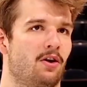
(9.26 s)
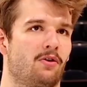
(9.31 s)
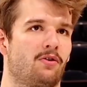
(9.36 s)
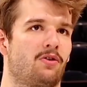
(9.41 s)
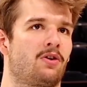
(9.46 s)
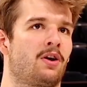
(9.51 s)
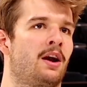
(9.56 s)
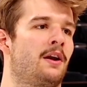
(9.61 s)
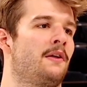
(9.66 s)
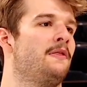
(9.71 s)

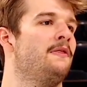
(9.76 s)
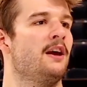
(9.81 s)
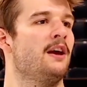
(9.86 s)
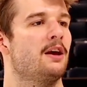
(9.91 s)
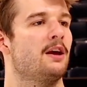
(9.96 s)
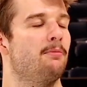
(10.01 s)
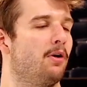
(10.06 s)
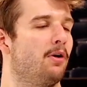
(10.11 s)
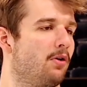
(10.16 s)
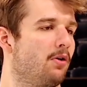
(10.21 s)
kind of think
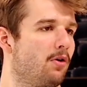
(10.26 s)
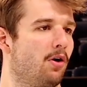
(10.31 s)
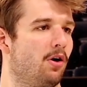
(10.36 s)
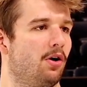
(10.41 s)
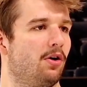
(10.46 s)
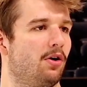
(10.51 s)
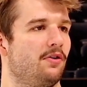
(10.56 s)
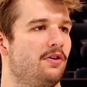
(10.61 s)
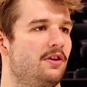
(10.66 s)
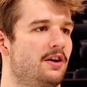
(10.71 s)
about
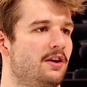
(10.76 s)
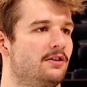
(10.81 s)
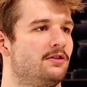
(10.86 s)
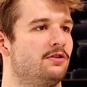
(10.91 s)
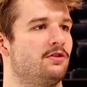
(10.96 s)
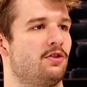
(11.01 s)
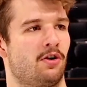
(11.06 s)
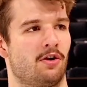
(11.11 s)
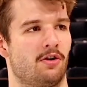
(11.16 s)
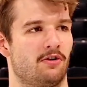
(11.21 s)
all the
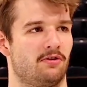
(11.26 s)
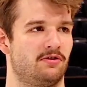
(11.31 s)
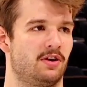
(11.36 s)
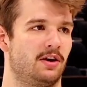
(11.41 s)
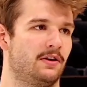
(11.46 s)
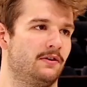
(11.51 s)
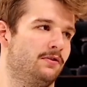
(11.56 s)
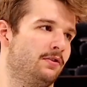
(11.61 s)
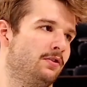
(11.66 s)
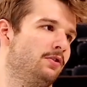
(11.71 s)
external
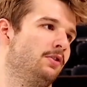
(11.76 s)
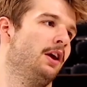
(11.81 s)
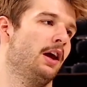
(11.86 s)
stuff when you're like